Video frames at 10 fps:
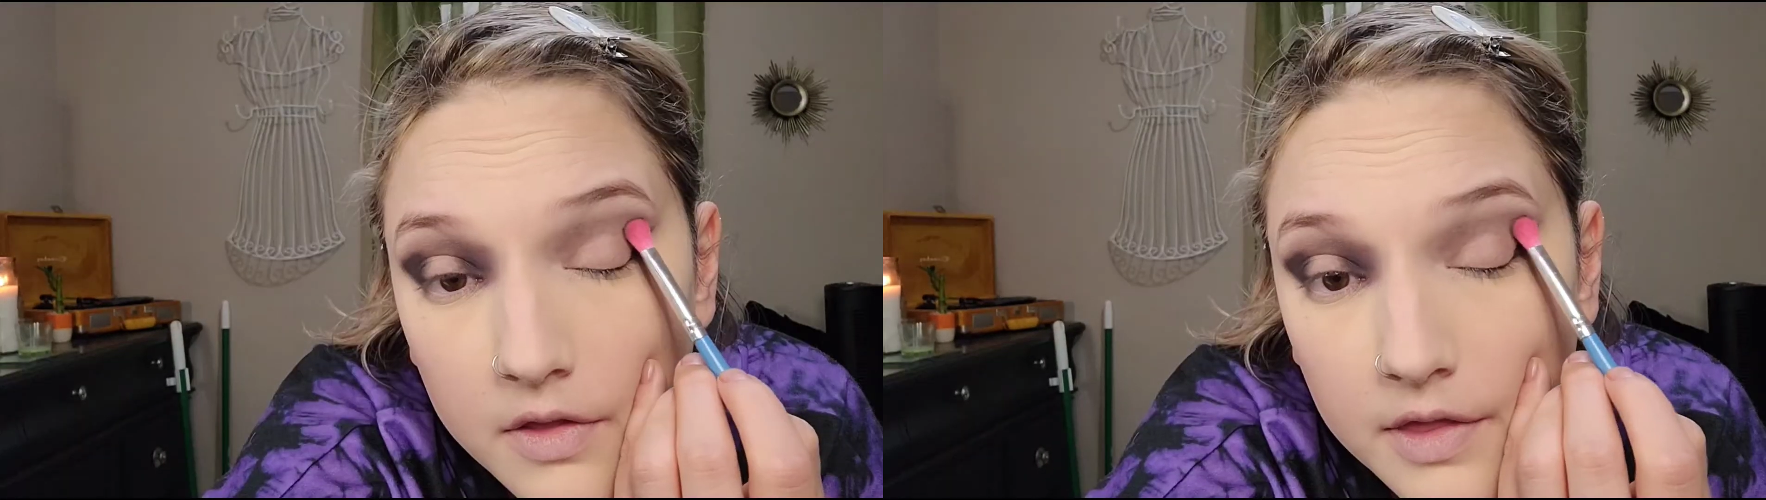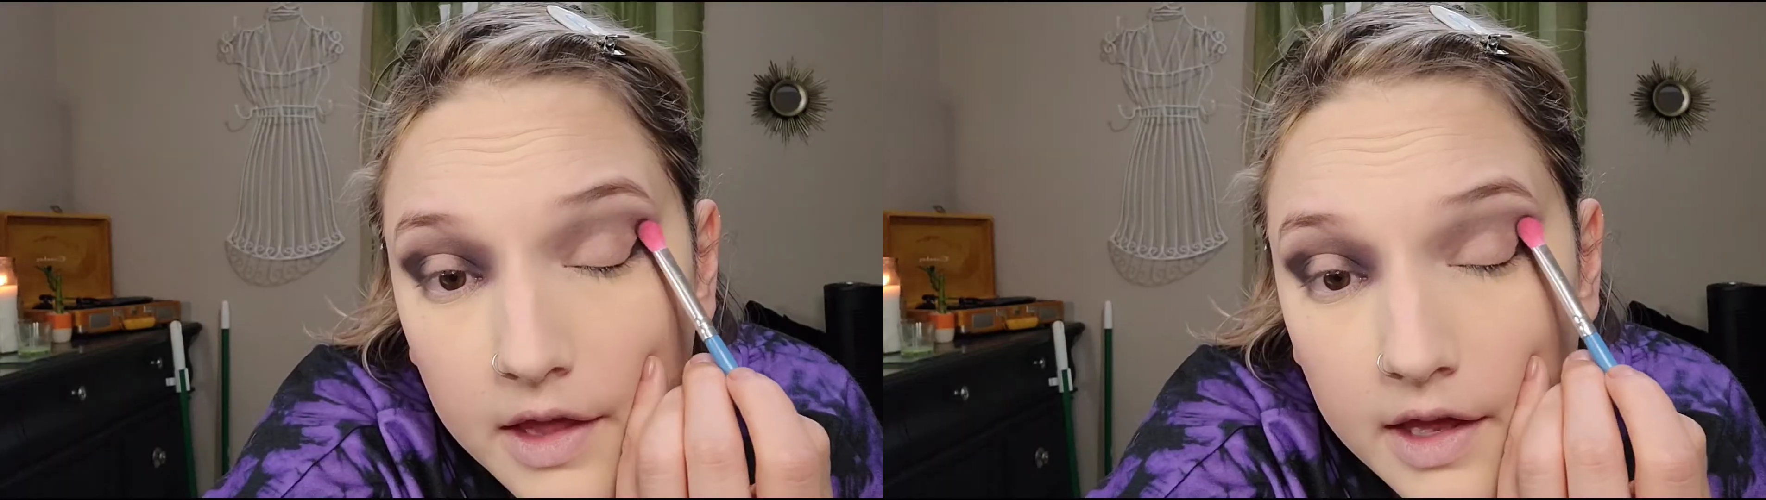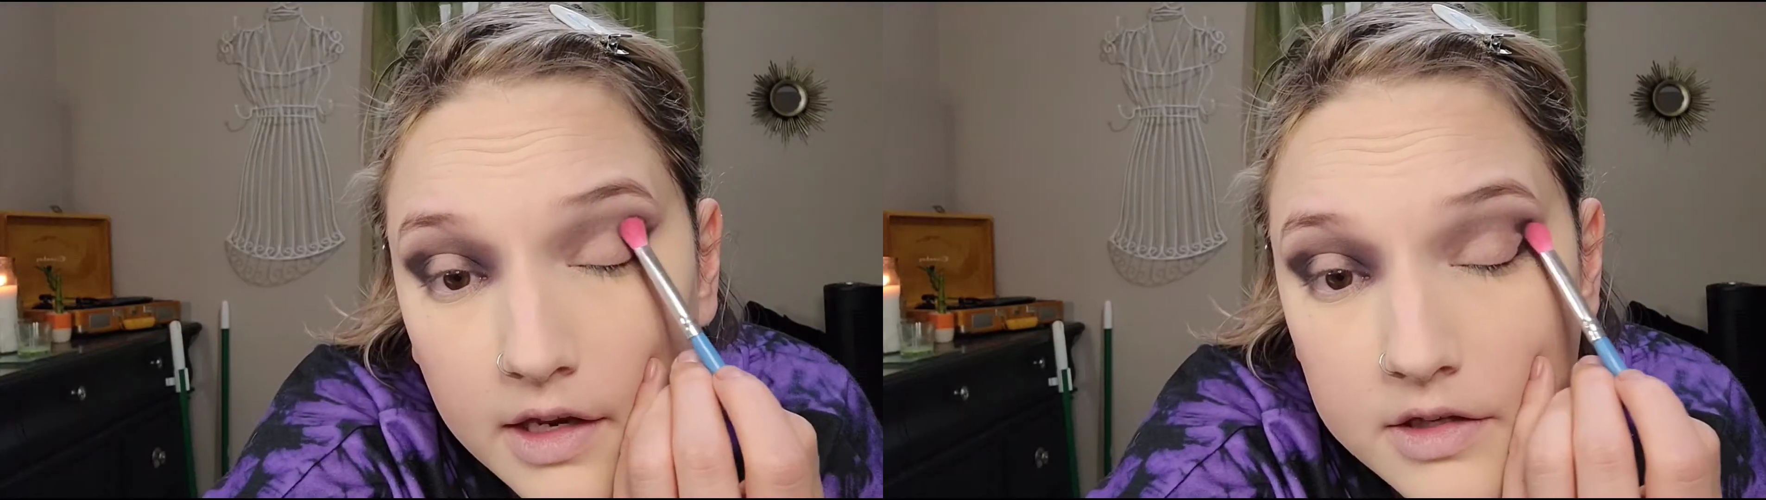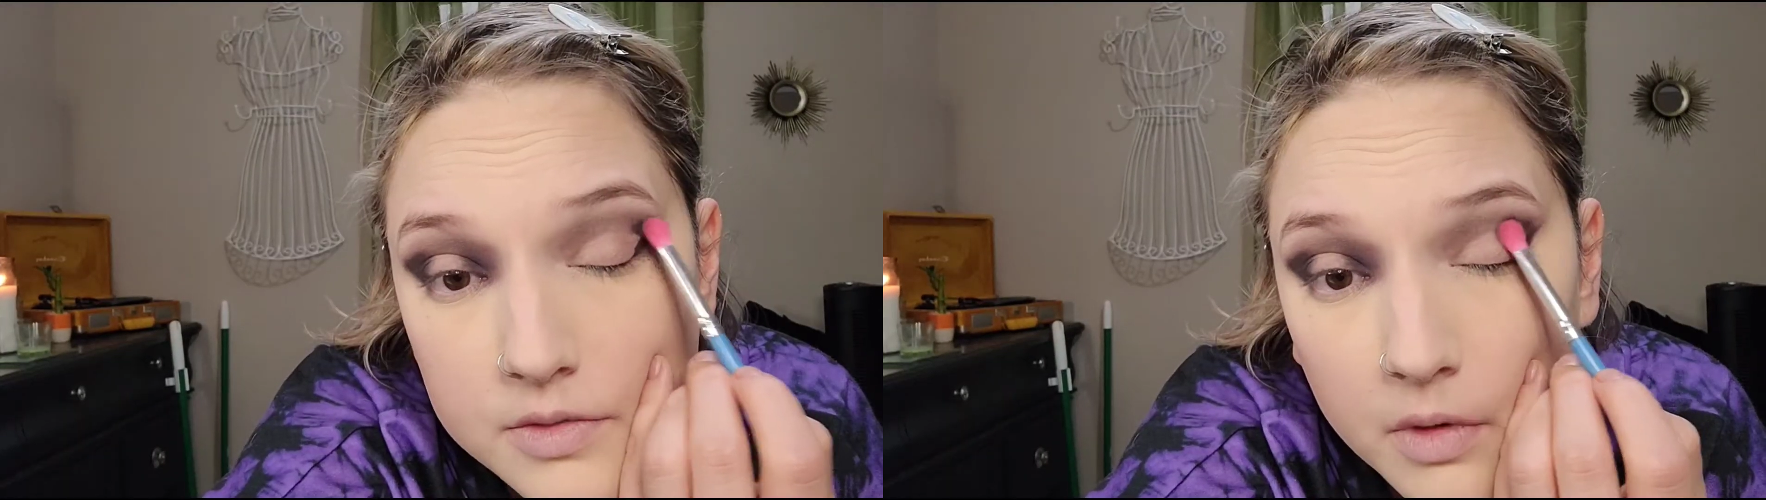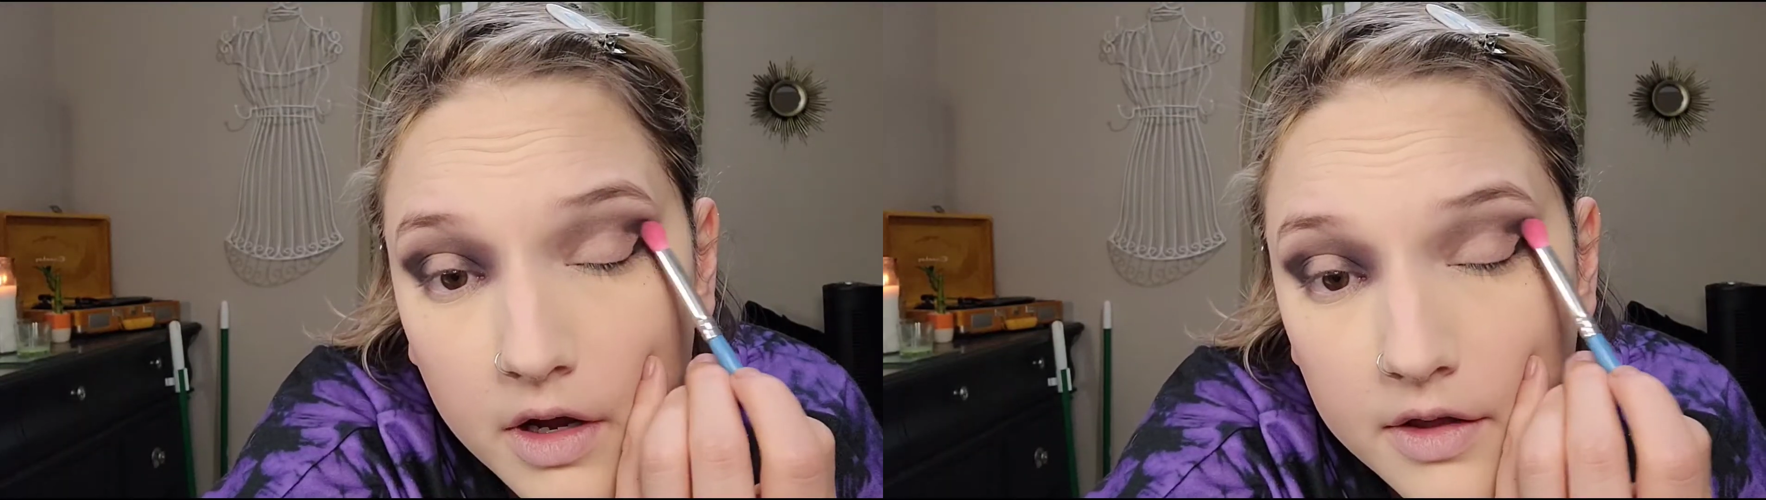That
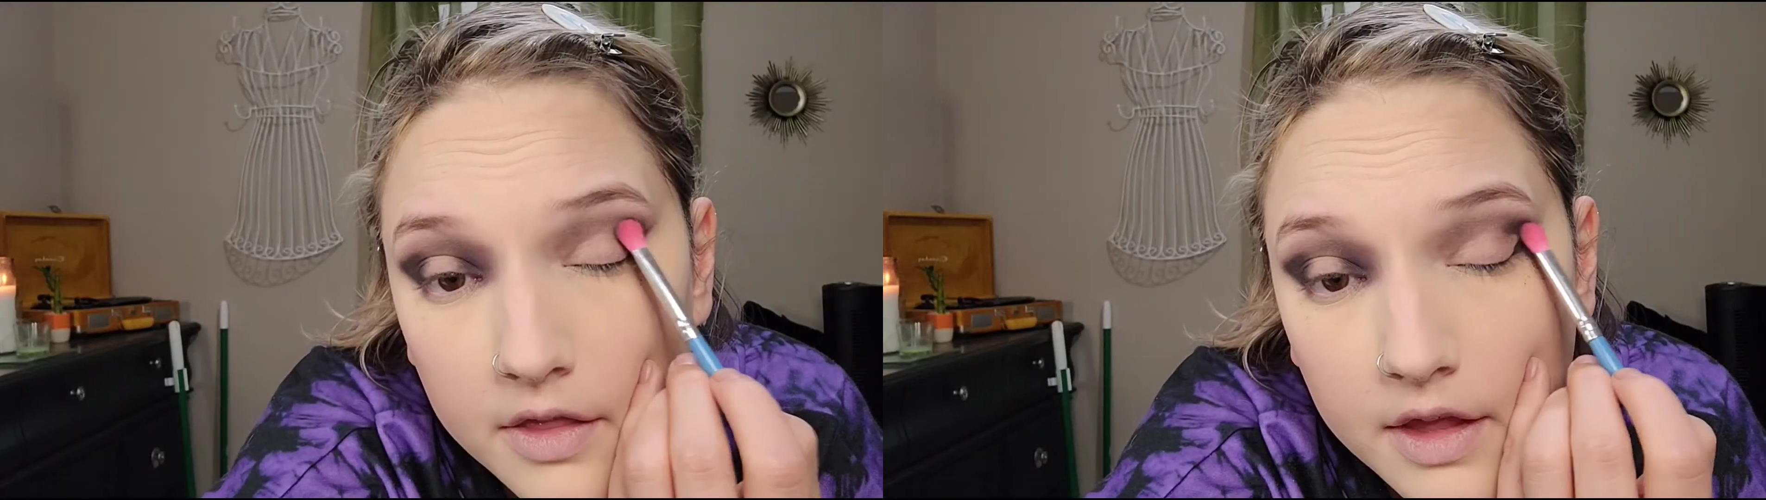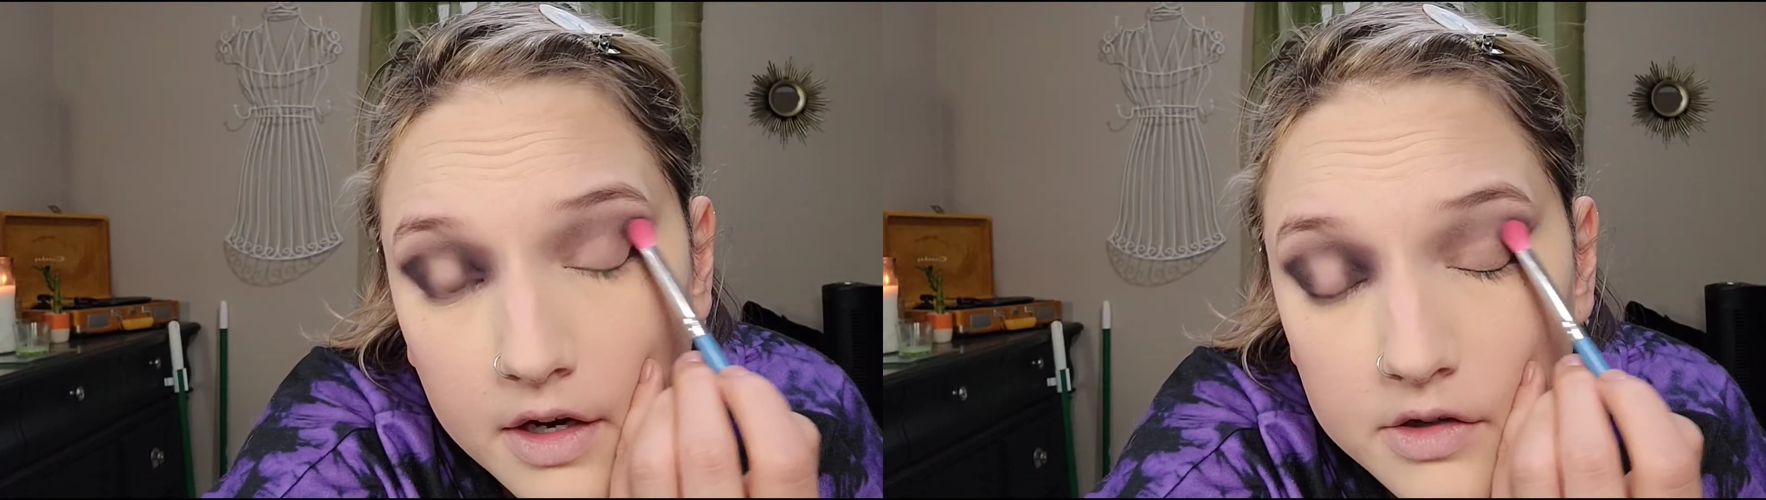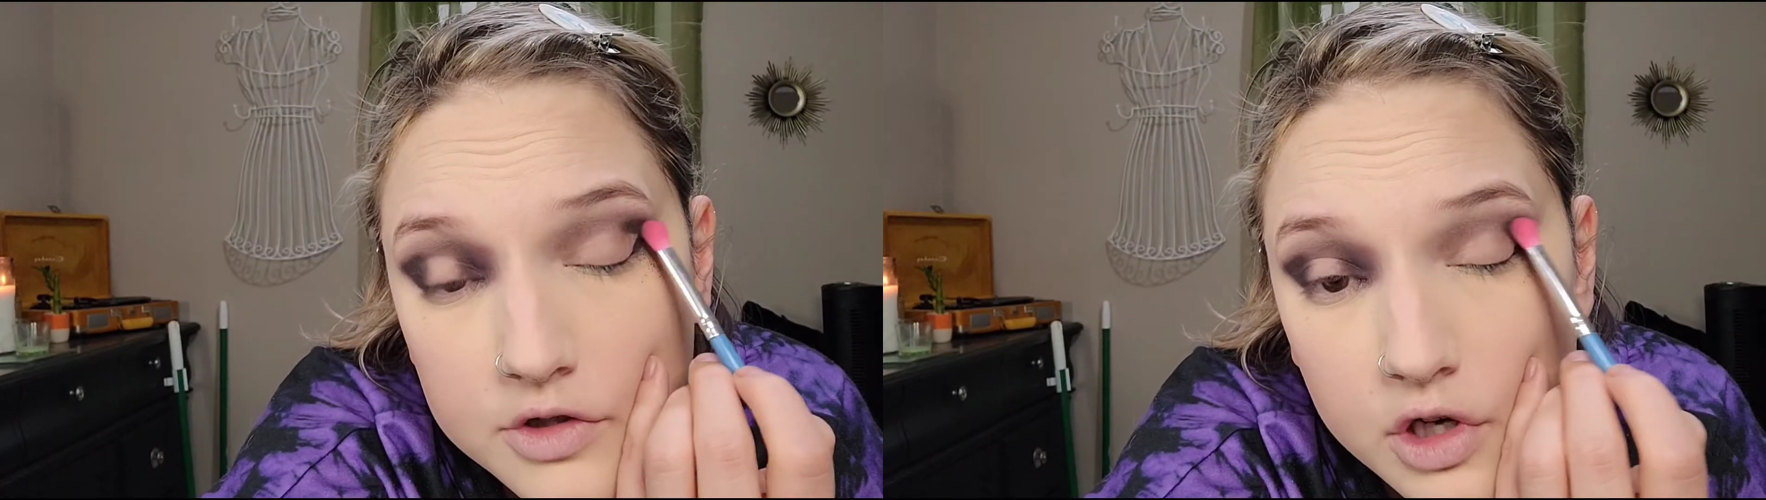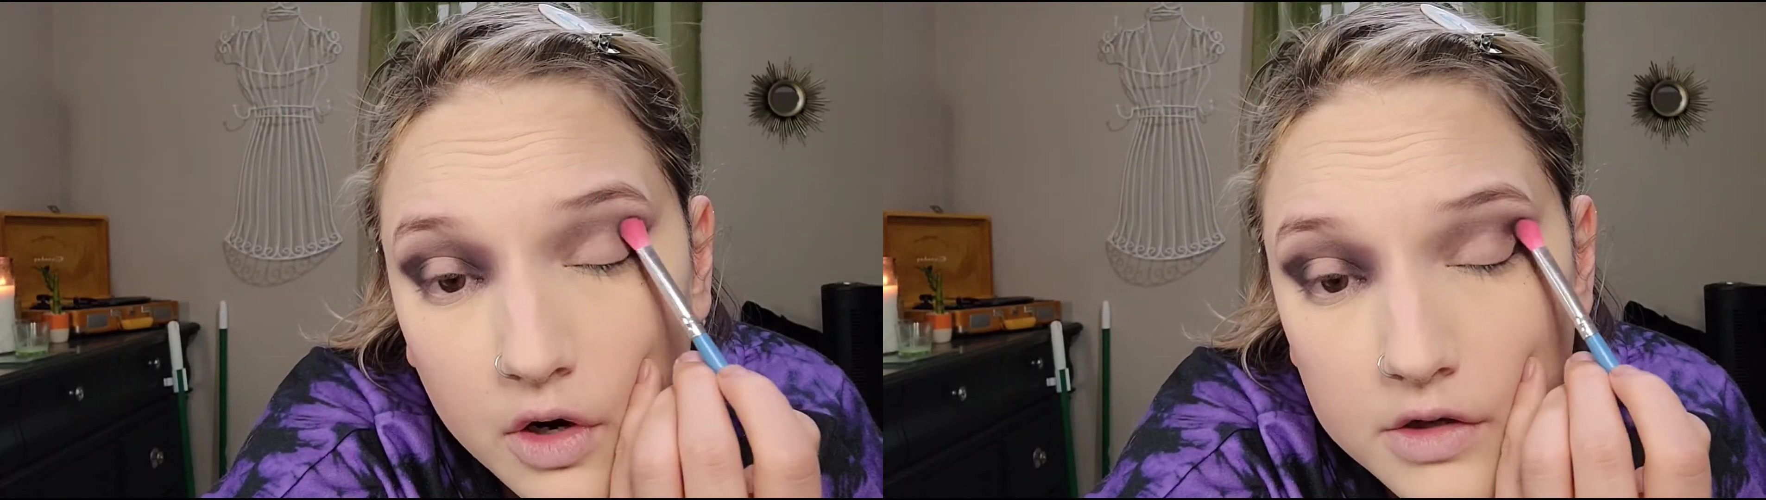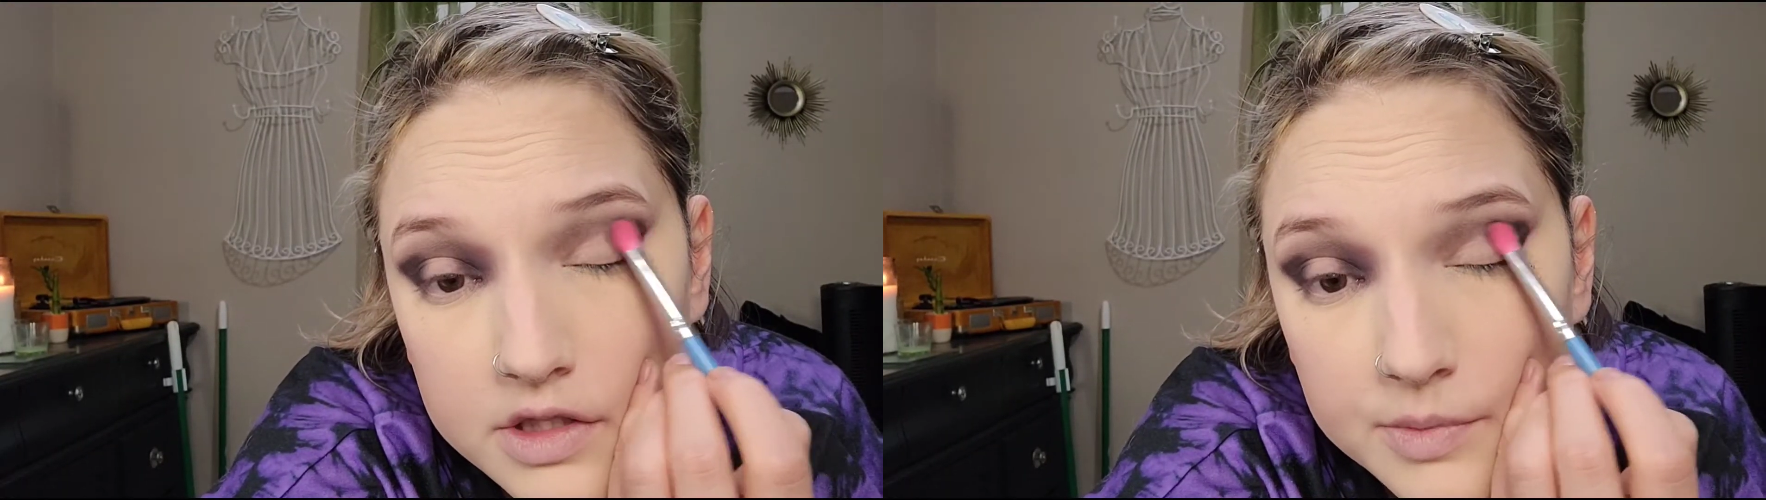is why their chart